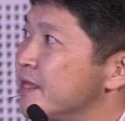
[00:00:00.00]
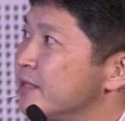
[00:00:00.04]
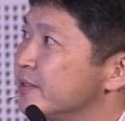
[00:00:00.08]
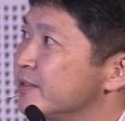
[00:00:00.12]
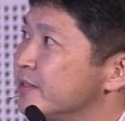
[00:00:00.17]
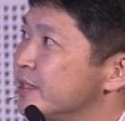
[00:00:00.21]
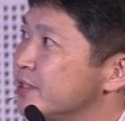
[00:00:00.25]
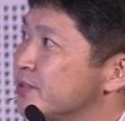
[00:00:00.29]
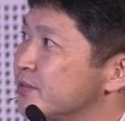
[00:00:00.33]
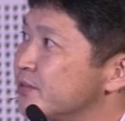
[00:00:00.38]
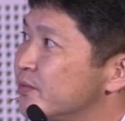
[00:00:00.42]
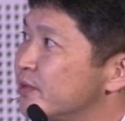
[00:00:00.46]

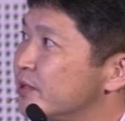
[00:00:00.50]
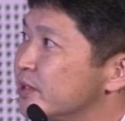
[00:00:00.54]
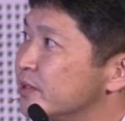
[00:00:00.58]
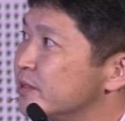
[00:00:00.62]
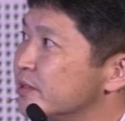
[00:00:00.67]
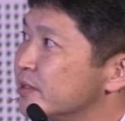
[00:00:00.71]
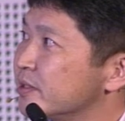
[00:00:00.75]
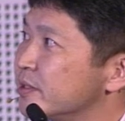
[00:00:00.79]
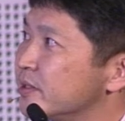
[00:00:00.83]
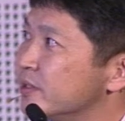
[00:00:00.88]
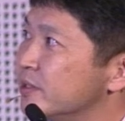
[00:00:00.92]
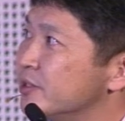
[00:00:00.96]
That's why
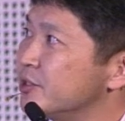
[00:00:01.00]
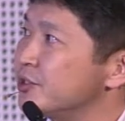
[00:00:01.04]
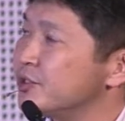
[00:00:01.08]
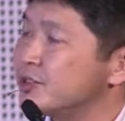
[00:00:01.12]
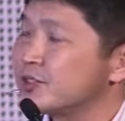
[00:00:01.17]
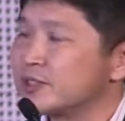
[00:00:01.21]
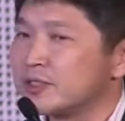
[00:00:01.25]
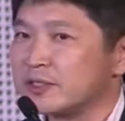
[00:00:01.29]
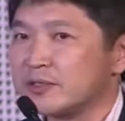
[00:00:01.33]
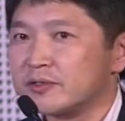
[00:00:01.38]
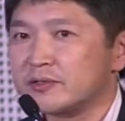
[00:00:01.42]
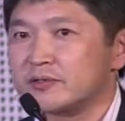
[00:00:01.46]
they
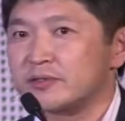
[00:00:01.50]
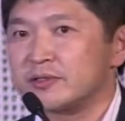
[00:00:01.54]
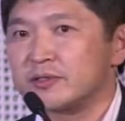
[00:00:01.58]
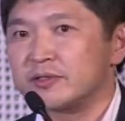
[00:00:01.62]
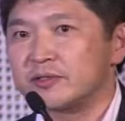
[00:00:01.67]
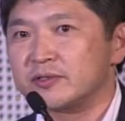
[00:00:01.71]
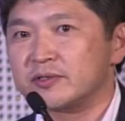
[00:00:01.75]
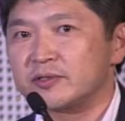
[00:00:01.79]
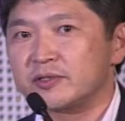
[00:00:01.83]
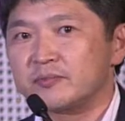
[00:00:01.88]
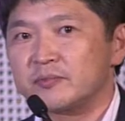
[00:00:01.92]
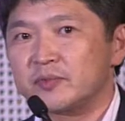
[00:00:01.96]

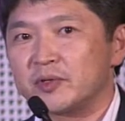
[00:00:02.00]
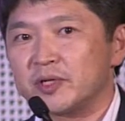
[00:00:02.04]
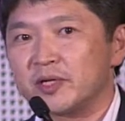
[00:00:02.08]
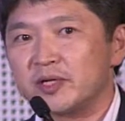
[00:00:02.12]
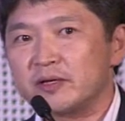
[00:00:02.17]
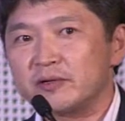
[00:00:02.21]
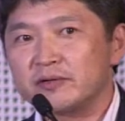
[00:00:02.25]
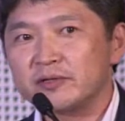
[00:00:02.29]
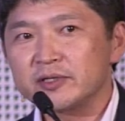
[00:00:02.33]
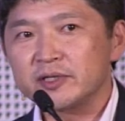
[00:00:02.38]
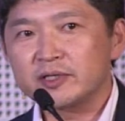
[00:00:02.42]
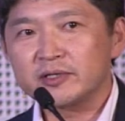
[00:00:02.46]
injected a
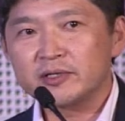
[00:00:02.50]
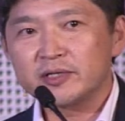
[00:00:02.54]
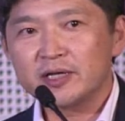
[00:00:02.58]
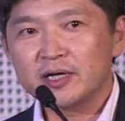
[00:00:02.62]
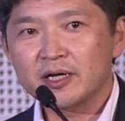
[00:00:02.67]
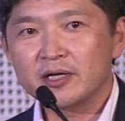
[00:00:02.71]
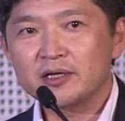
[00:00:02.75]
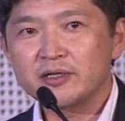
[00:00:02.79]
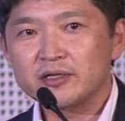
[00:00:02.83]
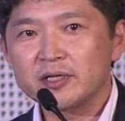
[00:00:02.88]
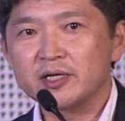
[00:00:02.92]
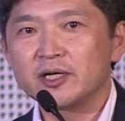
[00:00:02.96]
very
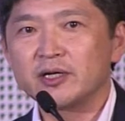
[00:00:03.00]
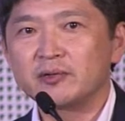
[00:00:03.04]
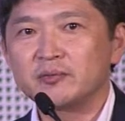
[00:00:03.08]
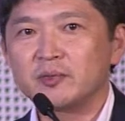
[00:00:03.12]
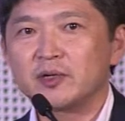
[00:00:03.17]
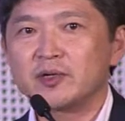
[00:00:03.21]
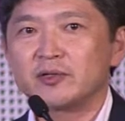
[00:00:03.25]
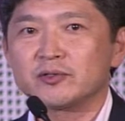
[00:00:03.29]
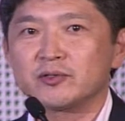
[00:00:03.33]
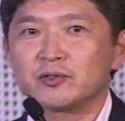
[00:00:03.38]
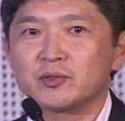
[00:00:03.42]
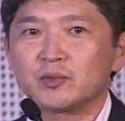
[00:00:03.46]
tiny
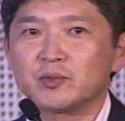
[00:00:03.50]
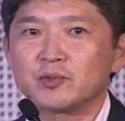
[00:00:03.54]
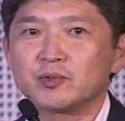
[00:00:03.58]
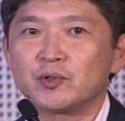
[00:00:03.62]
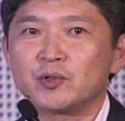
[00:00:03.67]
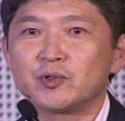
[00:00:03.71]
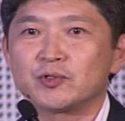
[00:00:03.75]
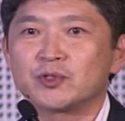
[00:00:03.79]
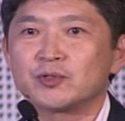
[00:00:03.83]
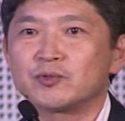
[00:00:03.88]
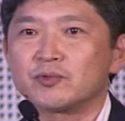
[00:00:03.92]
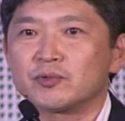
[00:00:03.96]
amount of
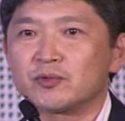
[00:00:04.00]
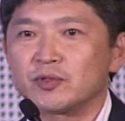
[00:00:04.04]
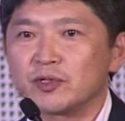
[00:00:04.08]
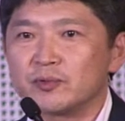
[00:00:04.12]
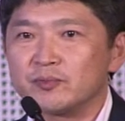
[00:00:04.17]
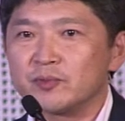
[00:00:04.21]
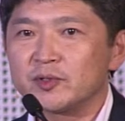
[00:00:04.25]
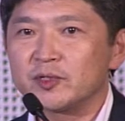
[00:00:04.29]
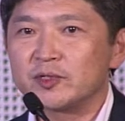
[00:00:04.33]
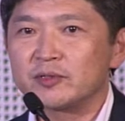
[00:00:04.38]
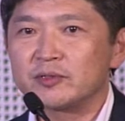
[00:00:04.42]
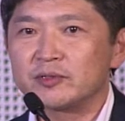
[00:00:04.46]

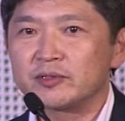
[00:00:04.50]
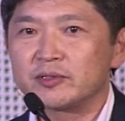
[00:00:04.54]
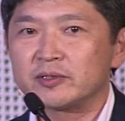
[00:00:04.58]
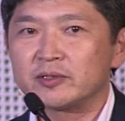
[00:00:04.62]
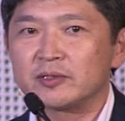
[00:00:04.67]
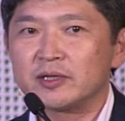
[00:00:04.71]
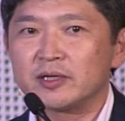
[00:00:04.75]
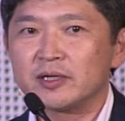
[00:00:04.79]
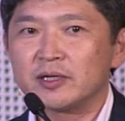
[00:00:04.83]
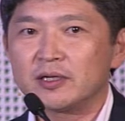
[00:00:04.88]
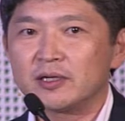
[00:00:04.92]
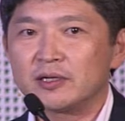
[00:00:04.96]
phospholipid
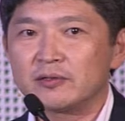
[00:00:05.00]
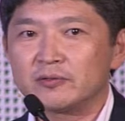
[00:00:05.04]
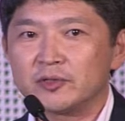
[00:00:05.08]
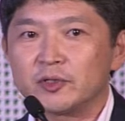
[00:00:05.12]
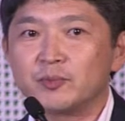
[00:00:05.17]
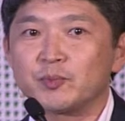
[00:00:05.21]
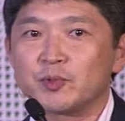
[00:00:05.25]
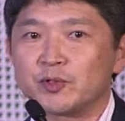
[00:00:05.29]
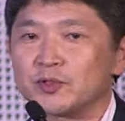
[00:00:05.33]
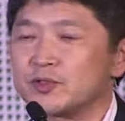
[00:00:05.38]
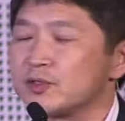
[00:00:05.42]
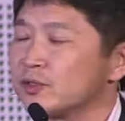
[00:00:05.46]

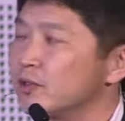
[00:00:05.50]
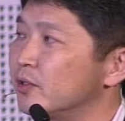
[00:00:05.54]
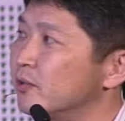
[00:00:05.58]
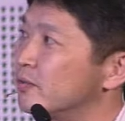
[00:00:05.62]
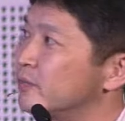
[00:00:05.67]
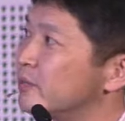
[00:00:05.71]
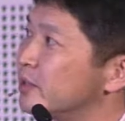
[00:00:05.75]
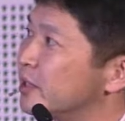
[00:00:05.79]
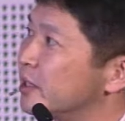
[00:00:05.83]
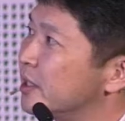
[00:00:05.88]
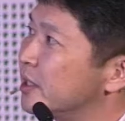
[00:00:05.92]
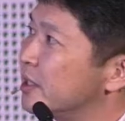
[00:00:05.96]
liposome,
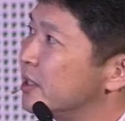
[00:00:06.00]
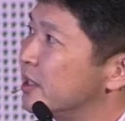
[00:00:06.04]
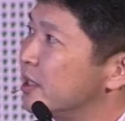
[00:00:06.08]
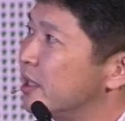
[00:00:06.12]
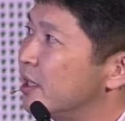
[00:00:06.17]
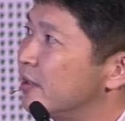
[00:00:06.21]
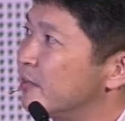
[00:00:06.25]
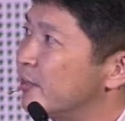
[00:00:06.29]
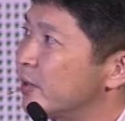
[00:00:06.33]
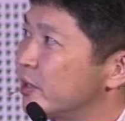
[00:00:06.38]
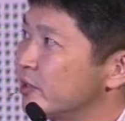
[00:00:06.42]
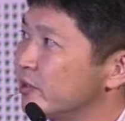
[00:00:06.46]

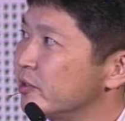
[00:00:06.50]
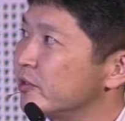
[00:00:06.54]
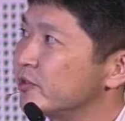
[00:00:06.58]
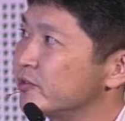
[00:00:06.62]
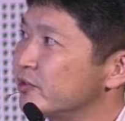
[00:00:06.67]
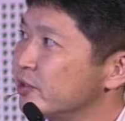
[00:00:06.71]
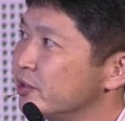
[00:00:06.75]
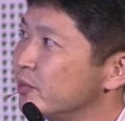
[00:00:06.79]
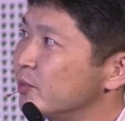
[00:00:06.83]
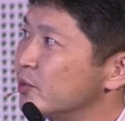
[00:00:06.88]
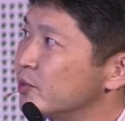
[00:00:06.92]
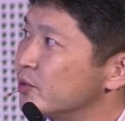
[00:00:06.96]
PEGylated
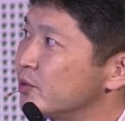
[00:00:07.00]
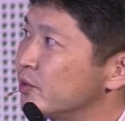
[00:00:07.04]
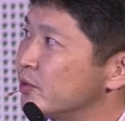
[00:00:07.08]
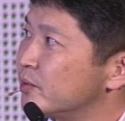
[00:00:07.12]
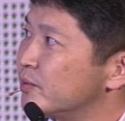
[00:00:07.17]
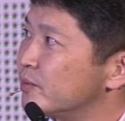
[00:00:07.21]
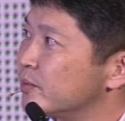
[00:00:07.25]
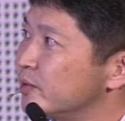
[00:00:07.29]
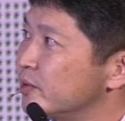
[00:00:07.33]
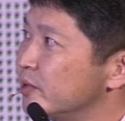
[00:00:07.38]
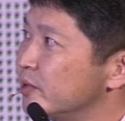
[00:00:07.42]
liposome,